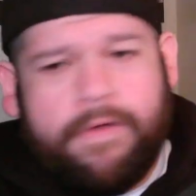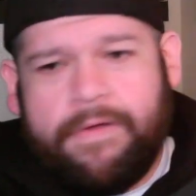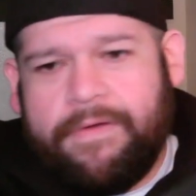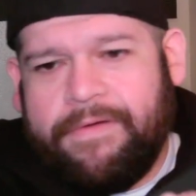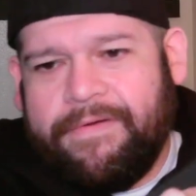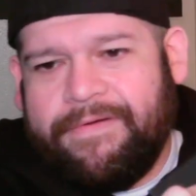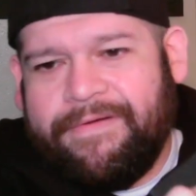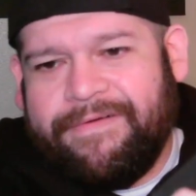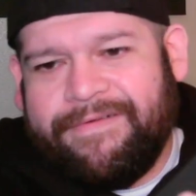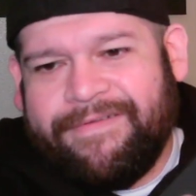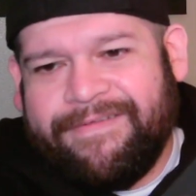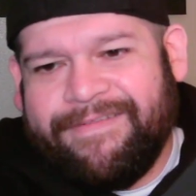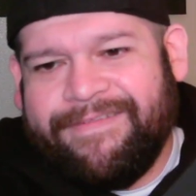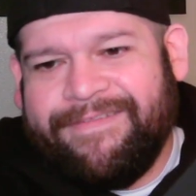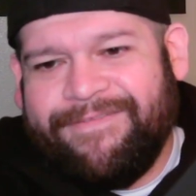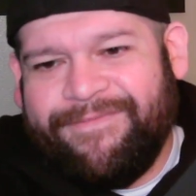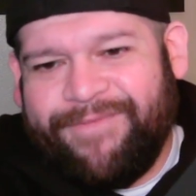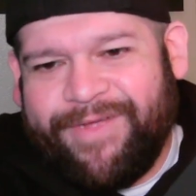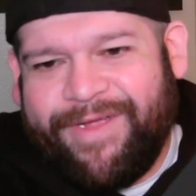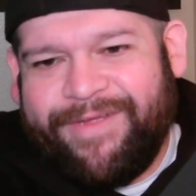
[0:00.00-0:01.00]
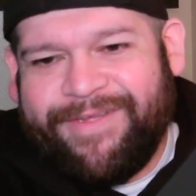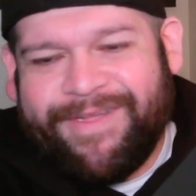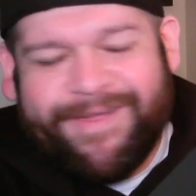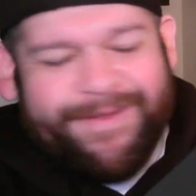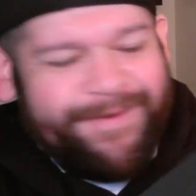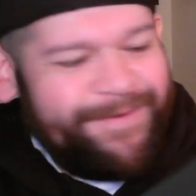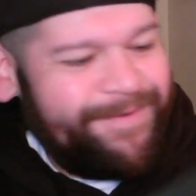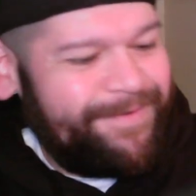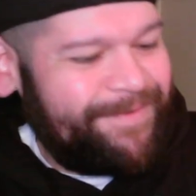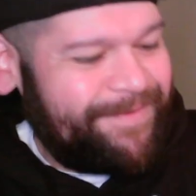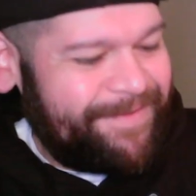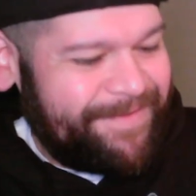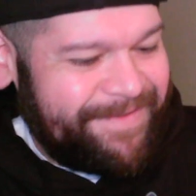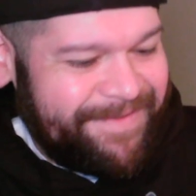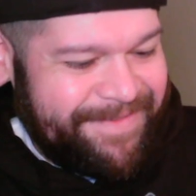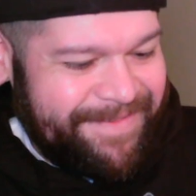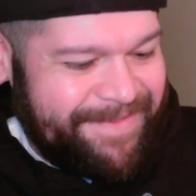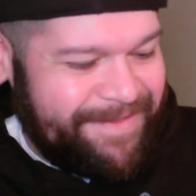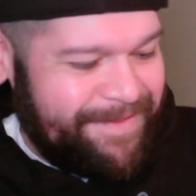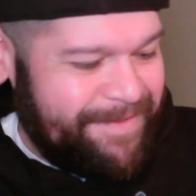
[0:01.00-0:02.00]
Oh, very cool.
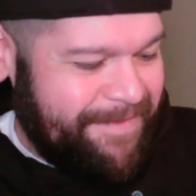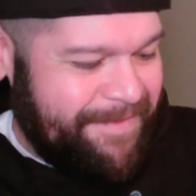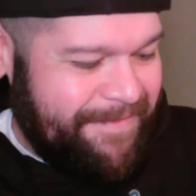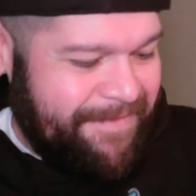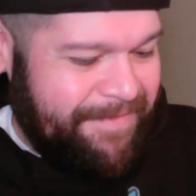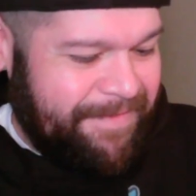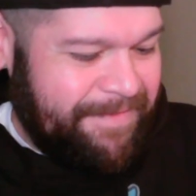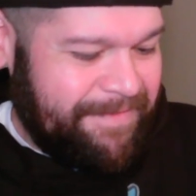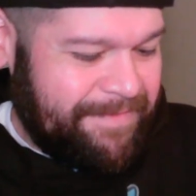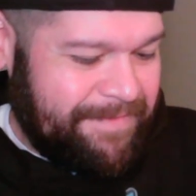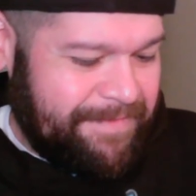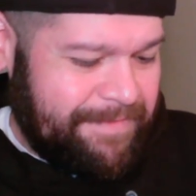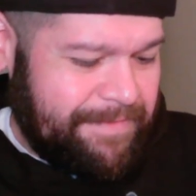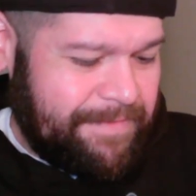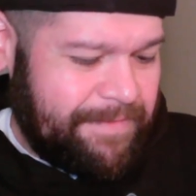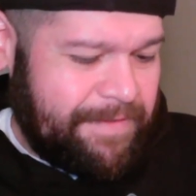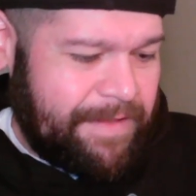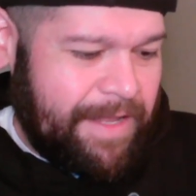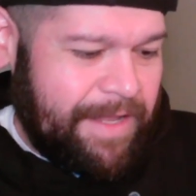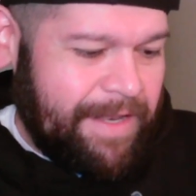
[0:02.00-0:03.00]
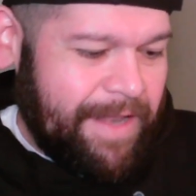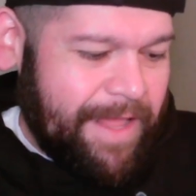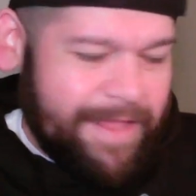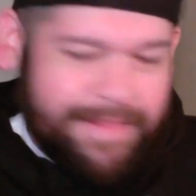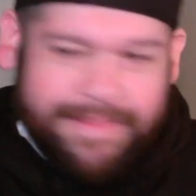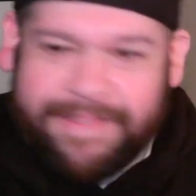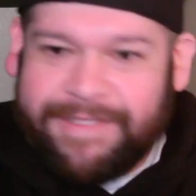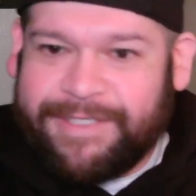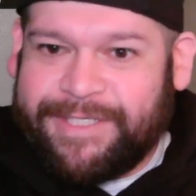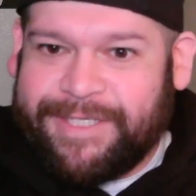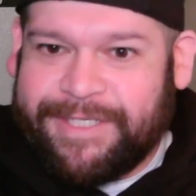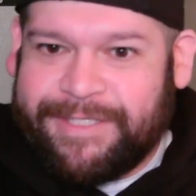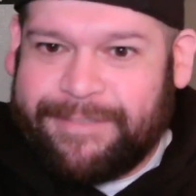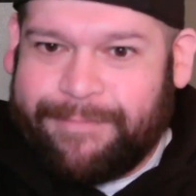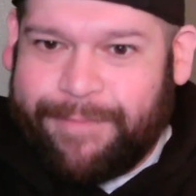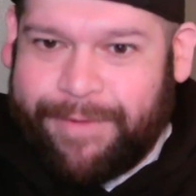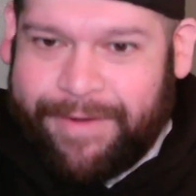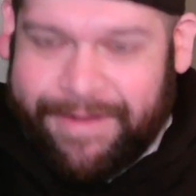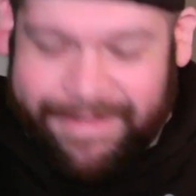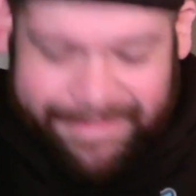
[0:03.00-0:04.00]
I like this
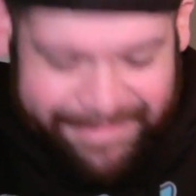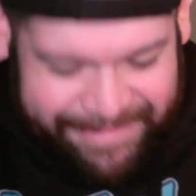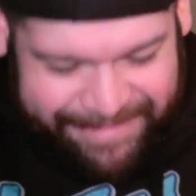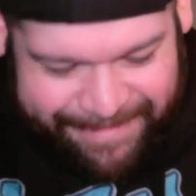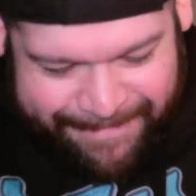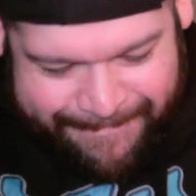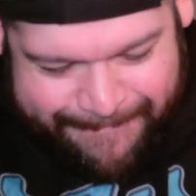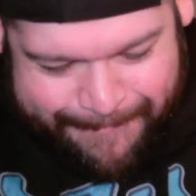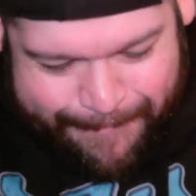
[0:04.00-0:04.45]
experience.